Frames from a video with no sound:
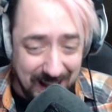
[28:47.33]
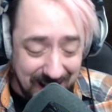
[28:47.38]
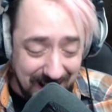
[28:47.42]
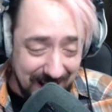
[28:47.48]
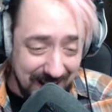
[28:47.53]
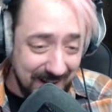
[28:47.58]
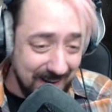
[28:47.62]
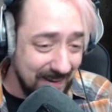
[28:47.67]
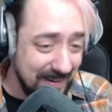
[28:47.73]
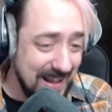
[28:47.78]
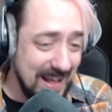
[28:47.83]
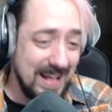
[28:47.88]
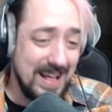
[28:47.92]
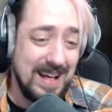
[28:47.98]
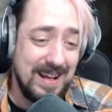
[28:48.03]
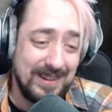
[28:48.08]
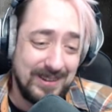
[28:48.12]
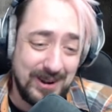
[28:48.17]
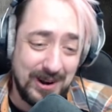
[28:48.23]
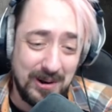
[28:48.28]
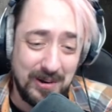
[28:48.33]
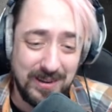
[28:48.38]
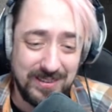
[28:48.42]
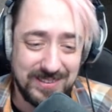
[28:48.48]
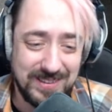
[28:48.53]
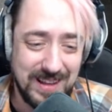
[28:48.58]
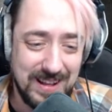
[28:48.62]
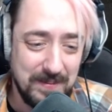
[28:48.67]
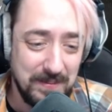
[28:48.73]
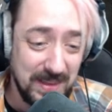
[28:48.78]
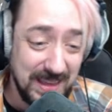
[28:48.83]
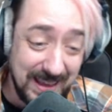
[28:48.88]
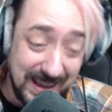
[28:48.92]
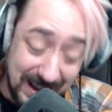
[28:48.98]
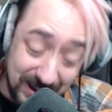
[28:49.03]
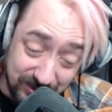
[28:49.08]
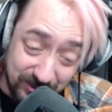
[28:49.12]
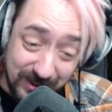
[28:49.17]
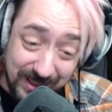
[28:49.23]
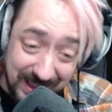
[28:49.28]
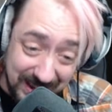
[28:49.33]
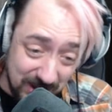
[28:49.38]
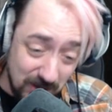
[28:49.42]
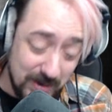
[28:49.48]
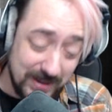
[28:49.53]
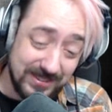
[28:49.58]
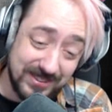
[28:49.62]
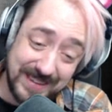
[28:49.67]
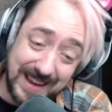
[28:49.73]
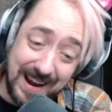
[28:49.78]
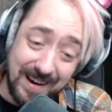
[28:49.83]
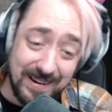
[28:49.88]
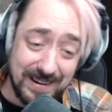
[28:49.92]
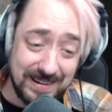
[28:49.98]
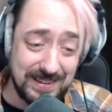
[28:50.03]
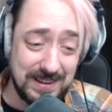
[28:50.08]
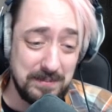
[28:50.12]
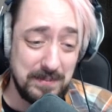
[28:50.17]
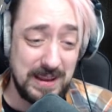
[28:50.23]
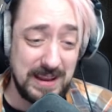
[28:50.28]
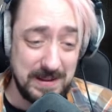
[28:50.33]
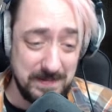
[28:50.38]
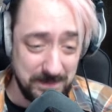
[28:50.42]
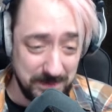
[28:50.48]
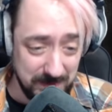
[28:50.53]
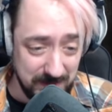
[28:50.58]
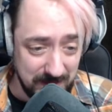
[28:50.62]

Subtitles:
Oh yeah, it's really new and scary to me.